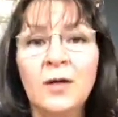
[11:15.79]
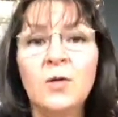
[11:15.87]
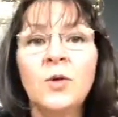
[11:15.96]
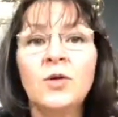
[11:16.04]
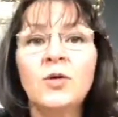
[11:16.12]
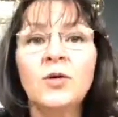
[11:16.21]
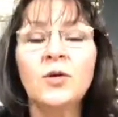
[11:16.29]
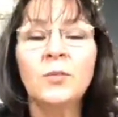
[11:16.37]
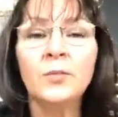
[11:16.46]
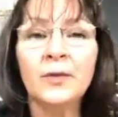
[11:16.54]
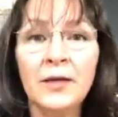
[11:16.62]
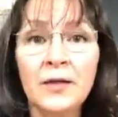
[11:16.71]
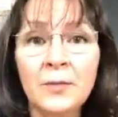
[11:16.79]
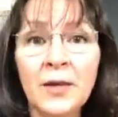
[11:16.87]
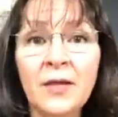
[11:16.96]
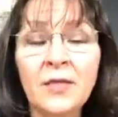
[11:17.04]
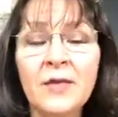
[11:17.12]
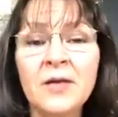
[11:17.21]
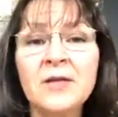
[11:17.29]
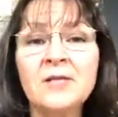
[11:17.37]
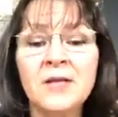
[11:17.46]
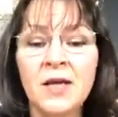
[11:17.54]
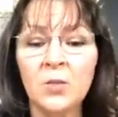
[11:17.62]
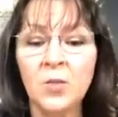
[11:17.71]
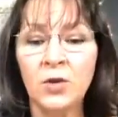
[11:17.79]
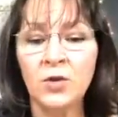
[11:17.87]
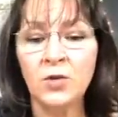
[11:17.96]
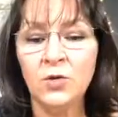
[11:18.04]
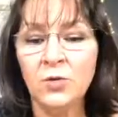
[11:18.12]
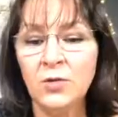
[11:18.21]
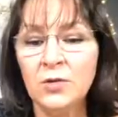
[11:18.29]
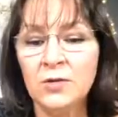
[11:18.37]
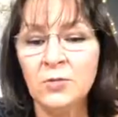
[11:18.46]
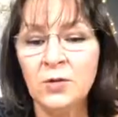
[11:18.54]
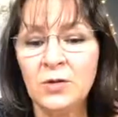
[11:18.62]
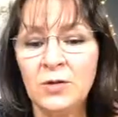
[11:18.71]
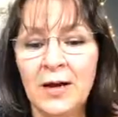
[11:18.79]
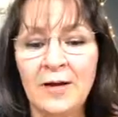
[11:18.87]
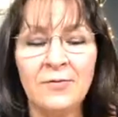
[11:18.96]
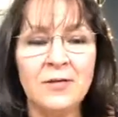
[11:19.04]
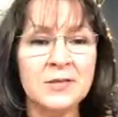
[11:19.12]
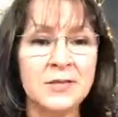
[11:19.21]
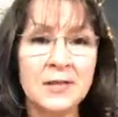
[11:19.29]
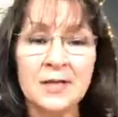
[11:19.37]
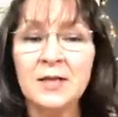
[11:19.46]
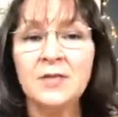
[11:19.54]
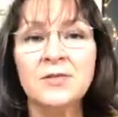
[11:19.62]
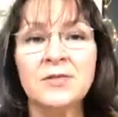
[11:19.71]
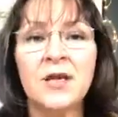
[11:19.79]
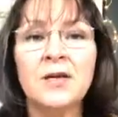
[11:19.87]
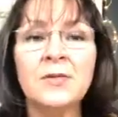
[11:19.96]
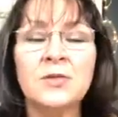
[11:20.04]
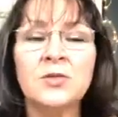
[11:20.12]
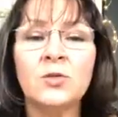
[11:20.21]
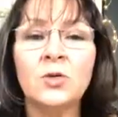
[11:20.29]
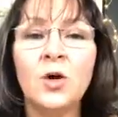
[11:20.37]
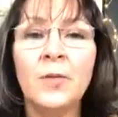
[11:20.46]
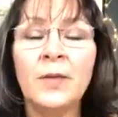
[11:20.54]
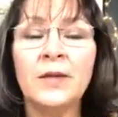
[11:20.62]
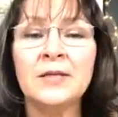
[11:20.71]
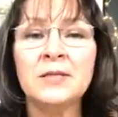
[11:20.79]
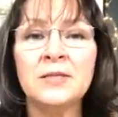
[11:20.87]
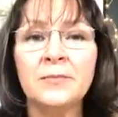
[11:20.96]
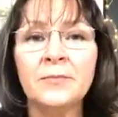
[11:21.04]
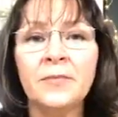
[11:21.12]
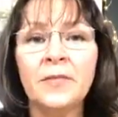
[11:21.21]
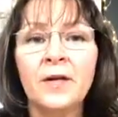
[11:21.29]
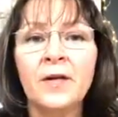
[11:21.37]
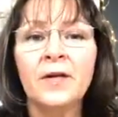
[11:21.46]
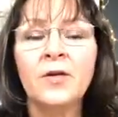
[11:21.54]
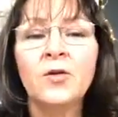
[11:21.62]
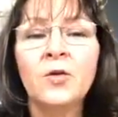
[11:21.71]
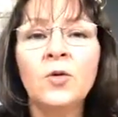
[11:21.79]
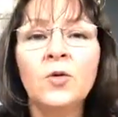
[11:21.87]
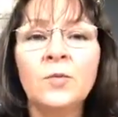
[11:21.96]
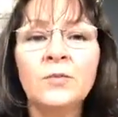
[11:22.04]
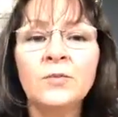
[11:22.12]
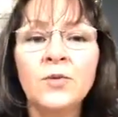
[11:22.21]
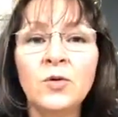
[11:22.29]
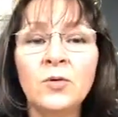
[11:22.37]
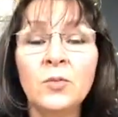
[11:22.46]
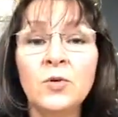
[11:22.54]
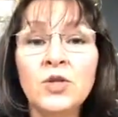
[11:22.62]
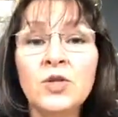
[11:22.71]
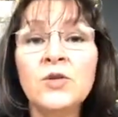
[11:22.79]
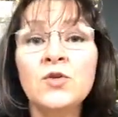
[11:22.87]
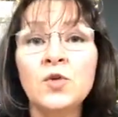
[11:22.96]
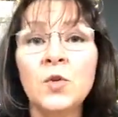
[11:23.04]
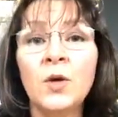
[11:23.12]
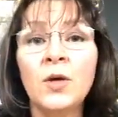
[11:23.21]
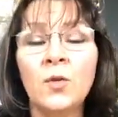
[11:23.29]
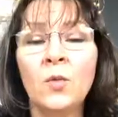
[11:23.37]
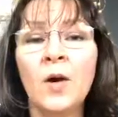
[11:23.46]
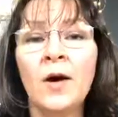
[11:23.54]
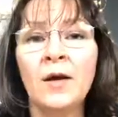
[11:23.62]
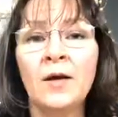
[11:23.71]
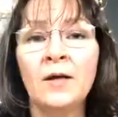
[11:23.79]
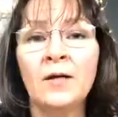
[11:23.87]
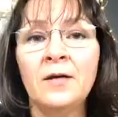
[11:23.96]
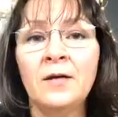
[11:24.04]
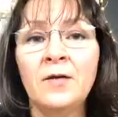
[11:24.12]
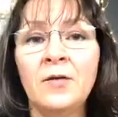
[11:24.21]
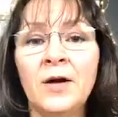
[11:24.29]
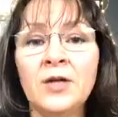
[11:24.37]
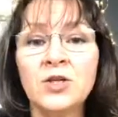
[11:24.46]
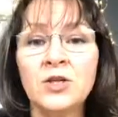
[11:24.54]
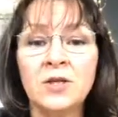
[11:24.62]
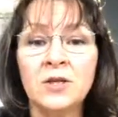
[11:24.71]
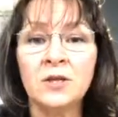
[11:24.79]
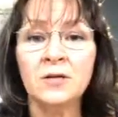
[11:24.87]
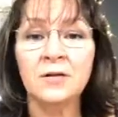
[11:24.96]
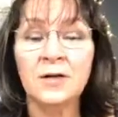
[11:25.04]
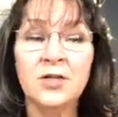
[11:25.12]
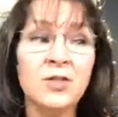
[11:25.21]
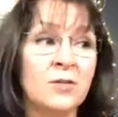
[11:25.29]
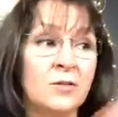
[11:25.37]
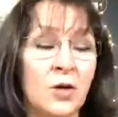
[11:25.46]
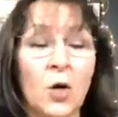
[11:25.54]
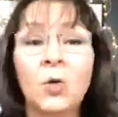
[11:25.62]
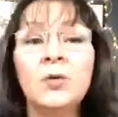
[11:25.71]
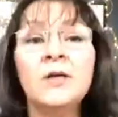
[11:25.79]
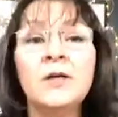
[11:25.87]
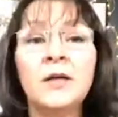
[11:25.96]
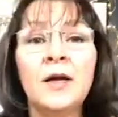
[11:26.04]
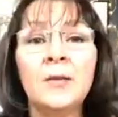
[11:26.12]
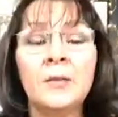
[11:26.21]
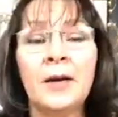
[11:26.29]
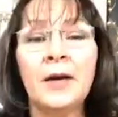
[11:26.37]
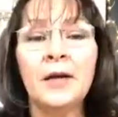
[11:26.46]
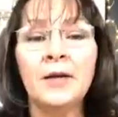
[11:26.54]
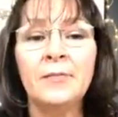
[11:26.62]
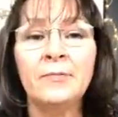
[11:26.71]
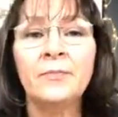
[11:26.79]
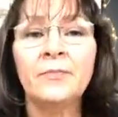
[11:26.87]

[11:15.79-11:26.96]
When you complain about things, and when you have these negative statements or comments, you're pushing joy away. You're actually holding it at bay.